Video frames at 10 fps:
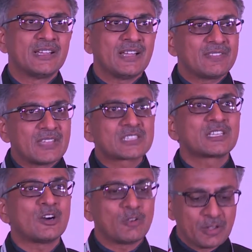And that's
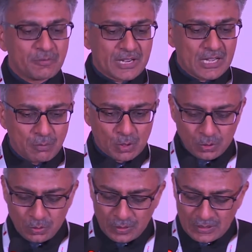how we're able
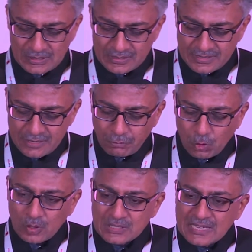to stay
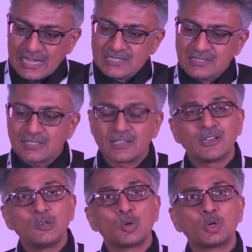focused and still
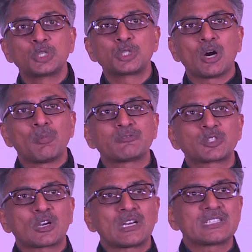do a good job of
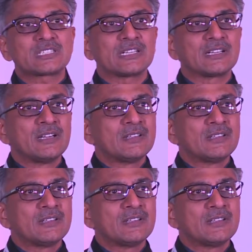shortlisting